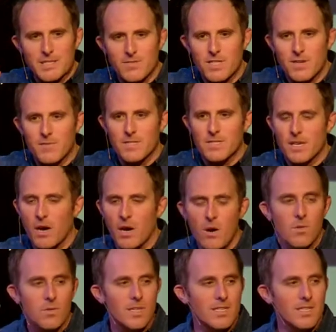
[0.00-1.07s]
shift and say, oh,
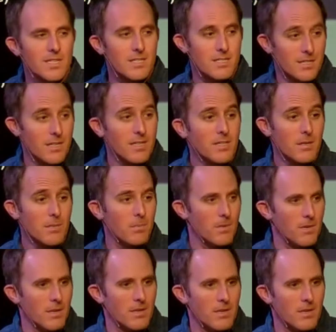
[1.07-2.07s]
this is discipline.